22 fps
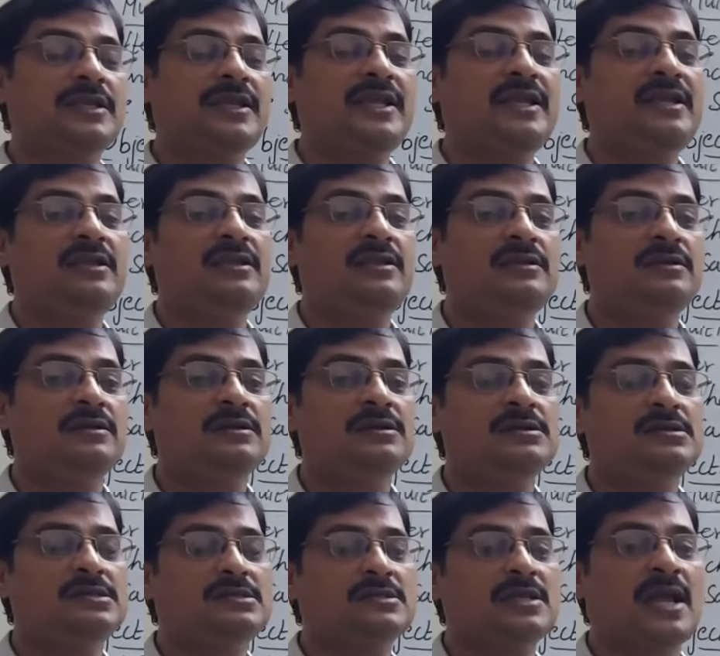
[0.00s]
3
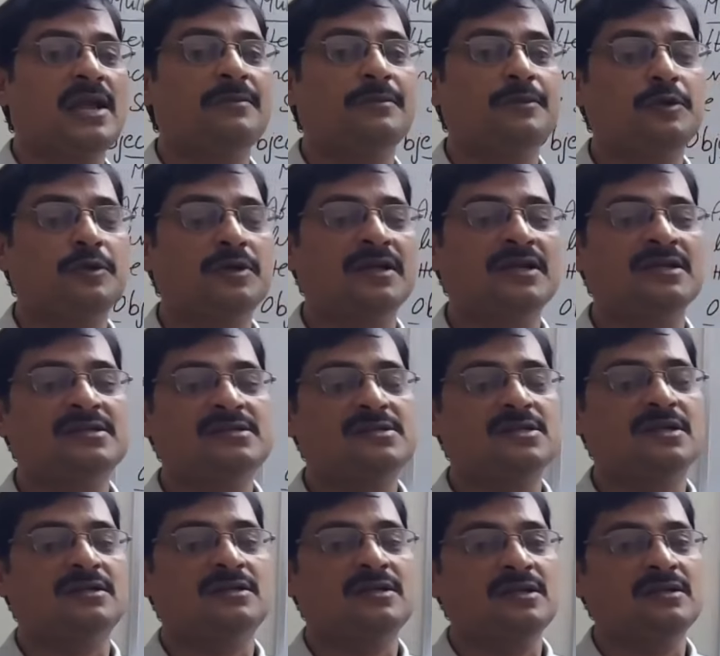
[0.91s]
years time to
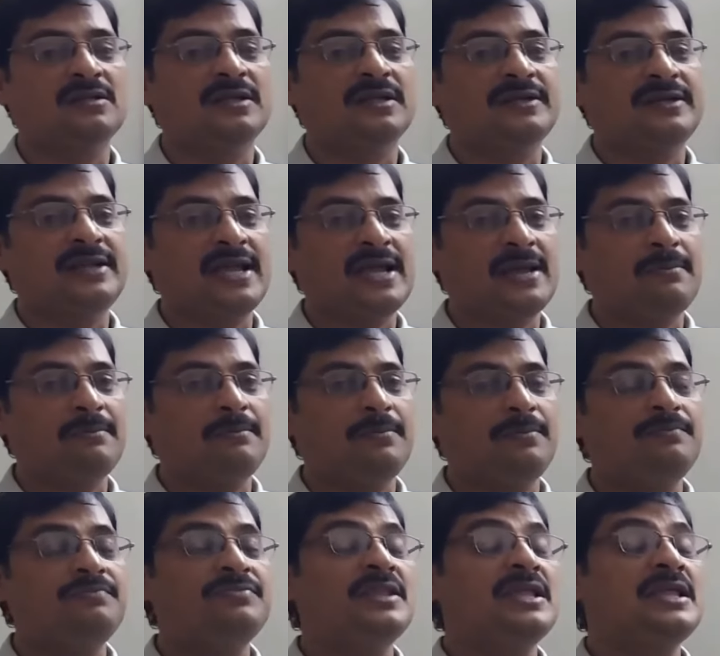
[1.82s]
constructing the
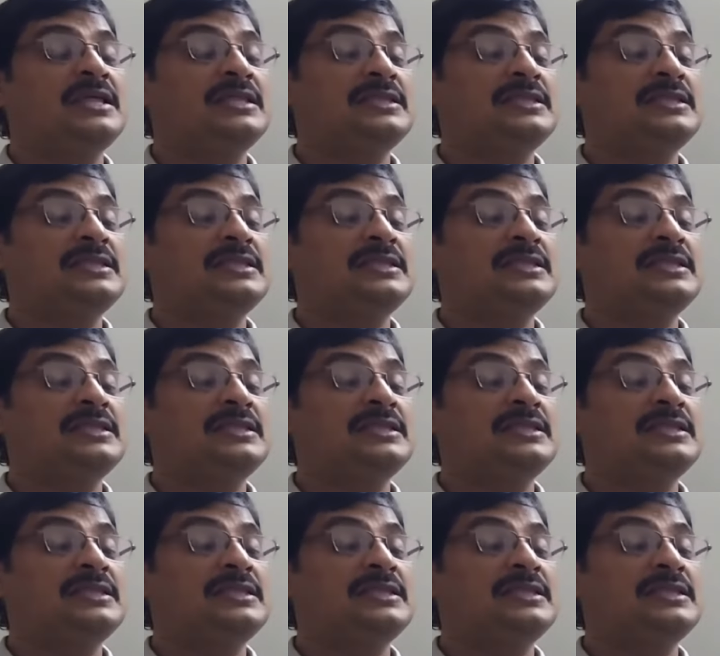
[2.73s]
dam.